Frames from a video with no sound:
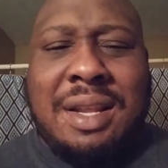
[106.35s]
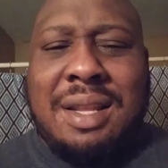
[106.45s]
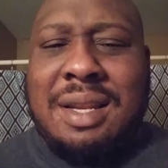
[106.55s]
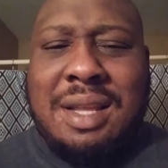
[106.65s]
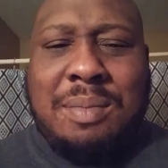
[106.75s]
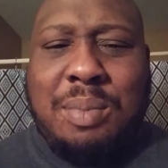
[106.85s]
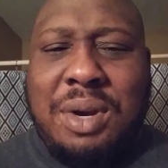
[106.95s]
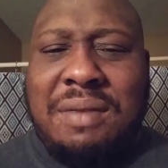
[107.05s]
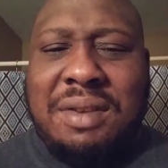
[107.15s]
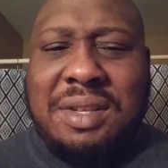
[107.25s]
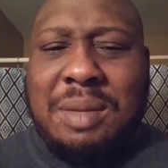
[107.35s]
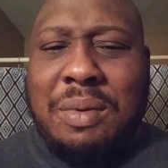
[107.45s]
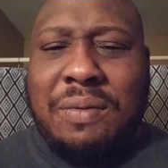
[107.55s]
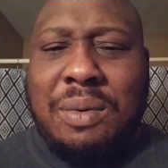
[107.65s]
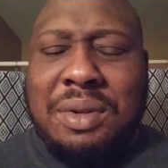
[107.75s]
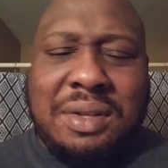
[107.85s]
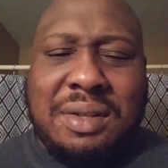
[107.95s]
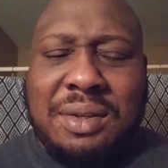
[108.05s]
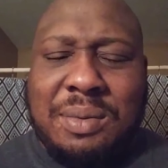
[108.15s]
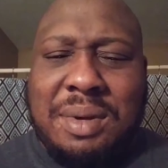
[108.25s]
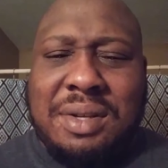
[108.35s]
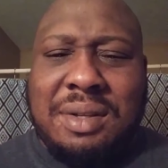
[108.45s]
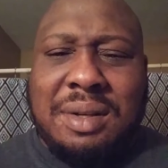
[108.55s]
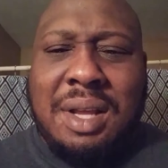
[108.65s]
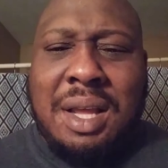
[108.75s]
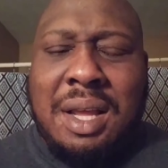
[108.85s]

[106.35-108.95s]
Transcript: And previously, before this situation,